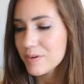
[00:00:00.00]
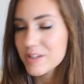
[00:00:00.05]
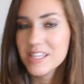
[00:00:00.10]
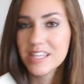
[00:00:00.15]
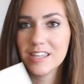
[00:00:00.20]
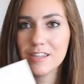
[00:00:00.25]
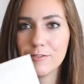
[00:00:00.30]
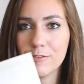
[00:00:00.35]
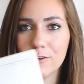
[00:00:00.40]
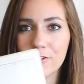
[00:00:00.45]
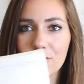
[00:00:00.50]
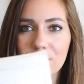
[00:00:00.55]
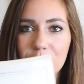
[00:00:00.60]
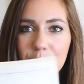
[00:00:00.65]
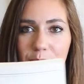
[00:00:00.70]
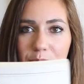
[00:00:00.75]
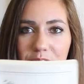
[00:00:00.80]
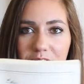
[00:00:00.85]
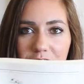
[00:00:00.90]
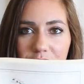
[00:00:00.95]
into the first of
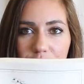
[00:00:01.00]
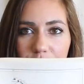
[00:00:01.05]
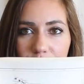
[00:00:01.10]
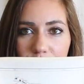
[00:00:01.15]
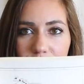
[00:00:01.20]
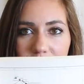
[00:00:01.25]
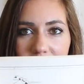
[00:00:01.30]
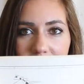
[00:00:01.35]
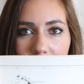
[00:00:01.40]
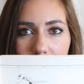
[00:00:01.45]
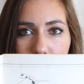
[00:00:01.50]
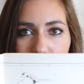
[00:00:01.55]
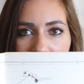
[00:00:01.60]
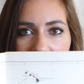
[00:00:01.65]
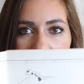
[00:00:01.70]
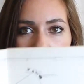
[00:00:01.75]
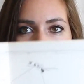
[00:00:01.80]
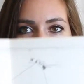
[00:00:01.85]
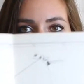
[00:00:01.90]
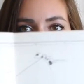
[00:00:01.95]
the book, it shows like a
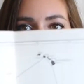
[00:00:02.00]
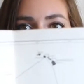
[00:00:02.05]
map